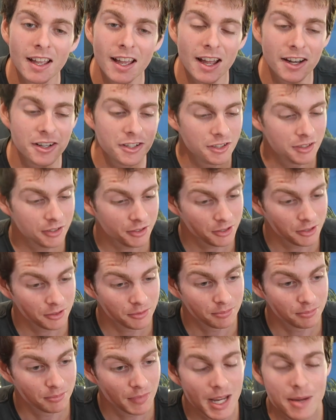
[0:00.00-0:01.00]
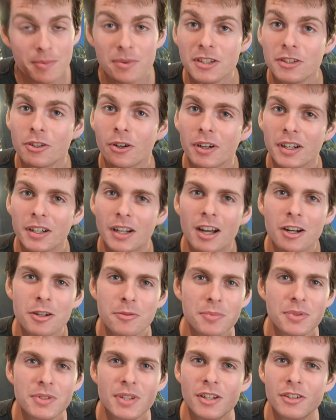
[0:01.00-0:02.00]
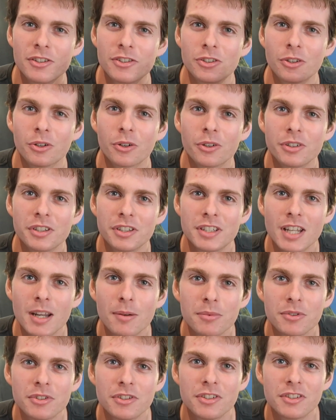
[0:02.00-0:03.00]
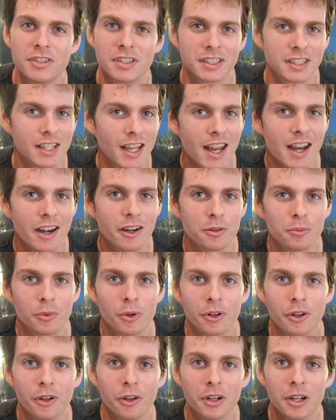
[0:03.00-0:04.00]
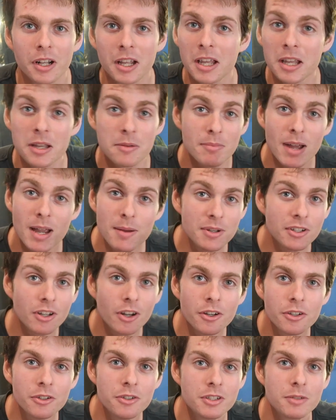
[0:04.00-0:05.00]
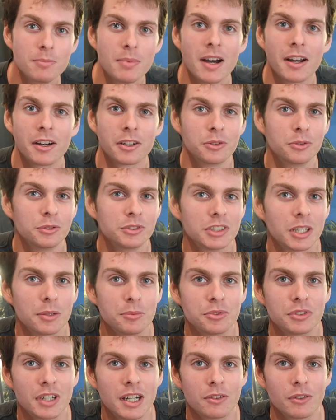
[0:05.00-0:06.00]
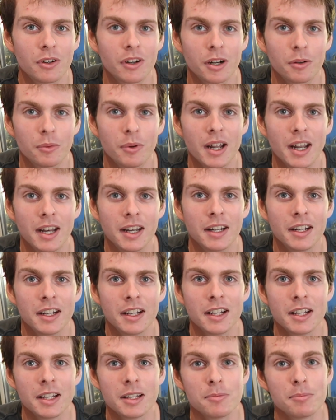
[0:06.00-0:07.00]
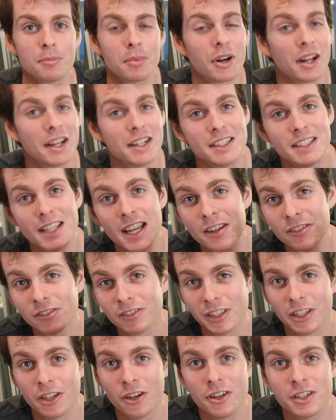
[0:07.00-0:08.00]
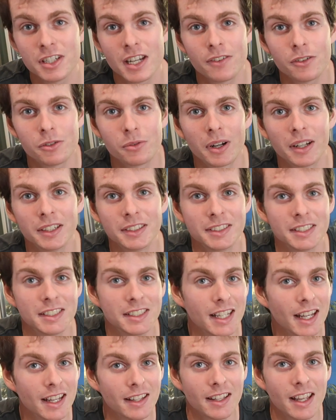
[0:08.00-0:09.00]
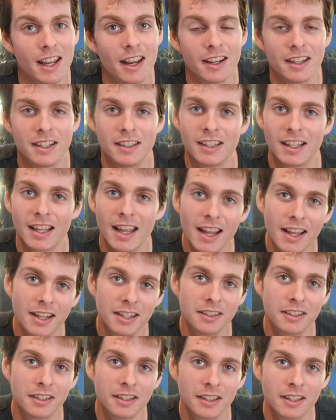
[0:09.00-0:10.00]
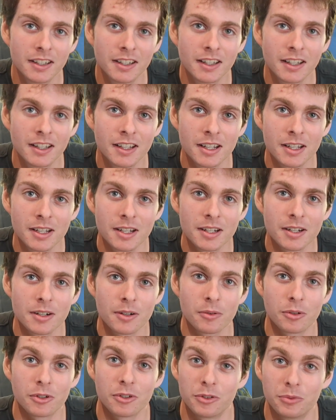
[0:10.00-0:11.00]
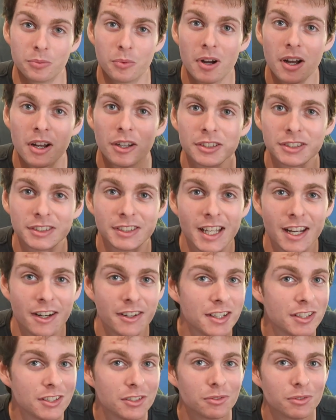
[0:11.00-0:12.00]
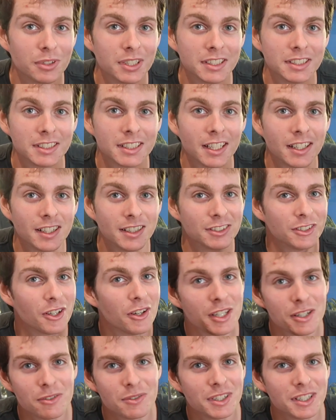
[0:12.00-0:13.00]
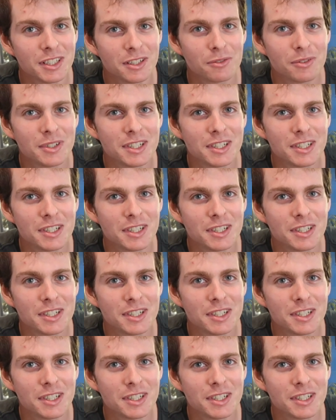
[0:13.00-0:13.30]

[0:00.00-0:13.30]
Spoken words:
and you're maybe not 100% sure on your temperatures and care and whatnot, maybe don't use a particle substrate right away. But I definitely urge everyone to get there in the end, because whilst there is a risk, there's only really a